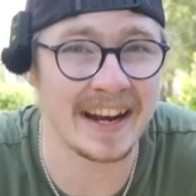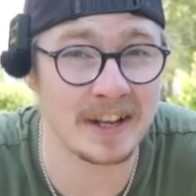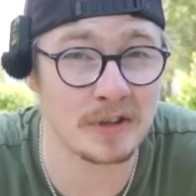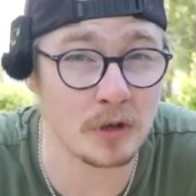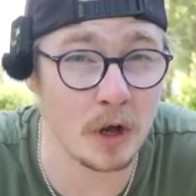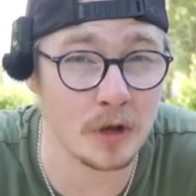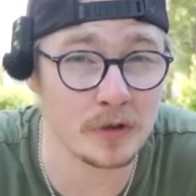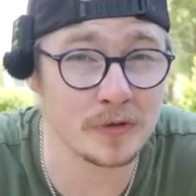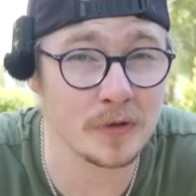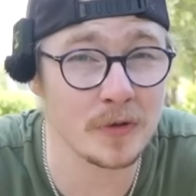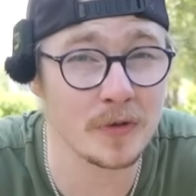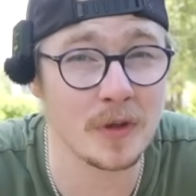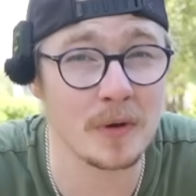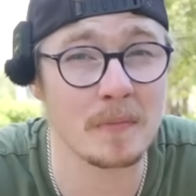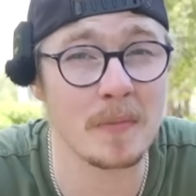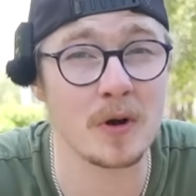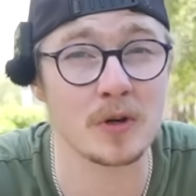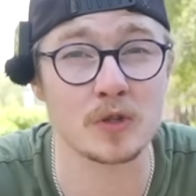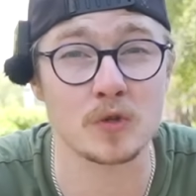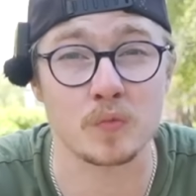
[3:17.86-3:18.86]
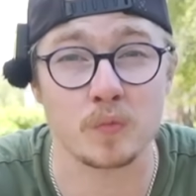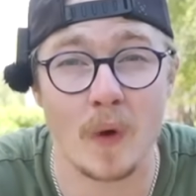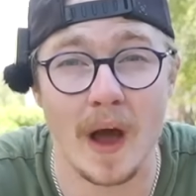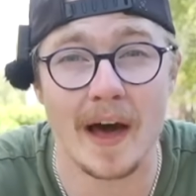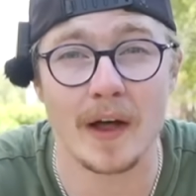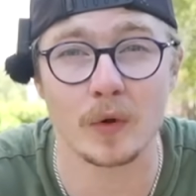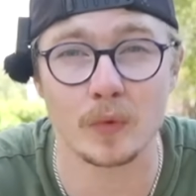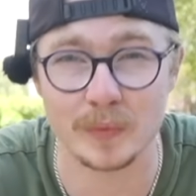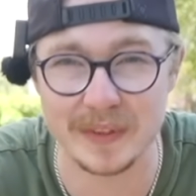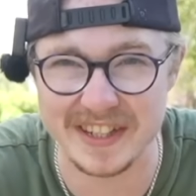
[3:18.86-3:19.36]
it's also the most
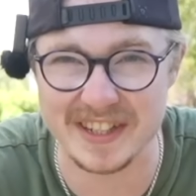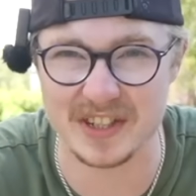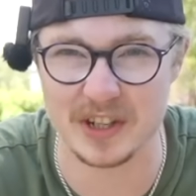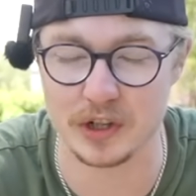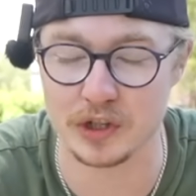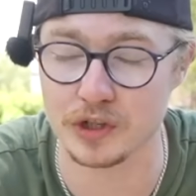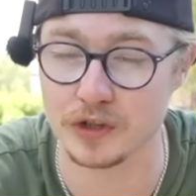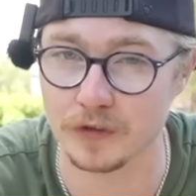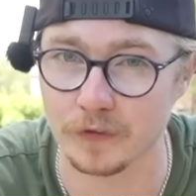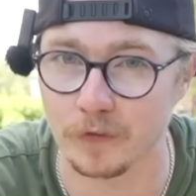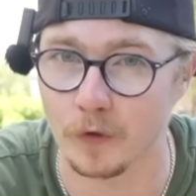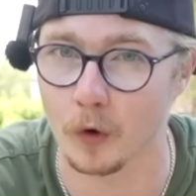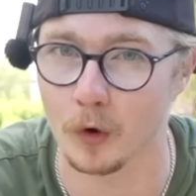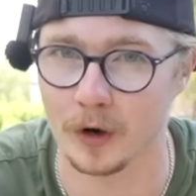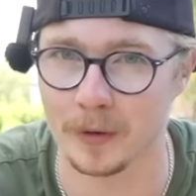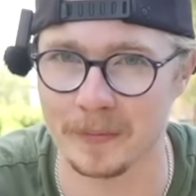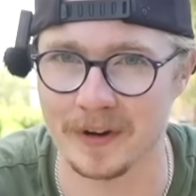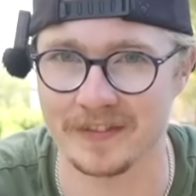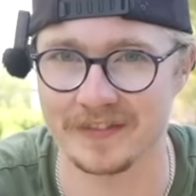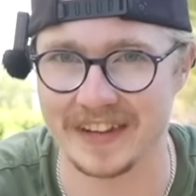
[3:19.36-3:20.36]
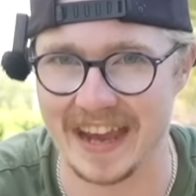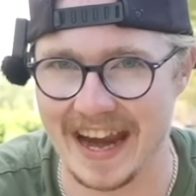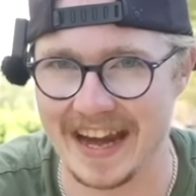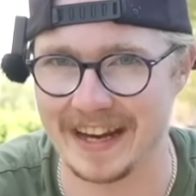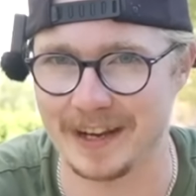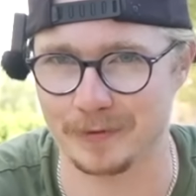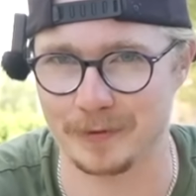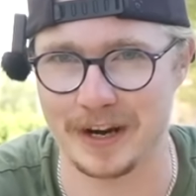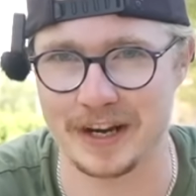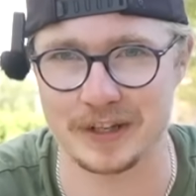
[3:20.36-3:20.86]
well-researched form of
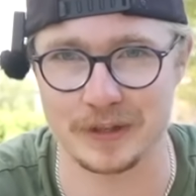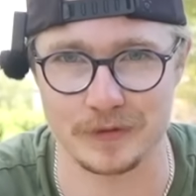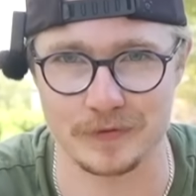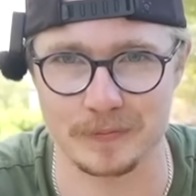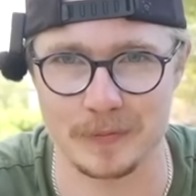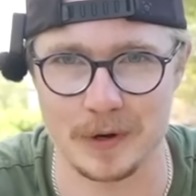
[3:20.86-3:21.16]
gaining range of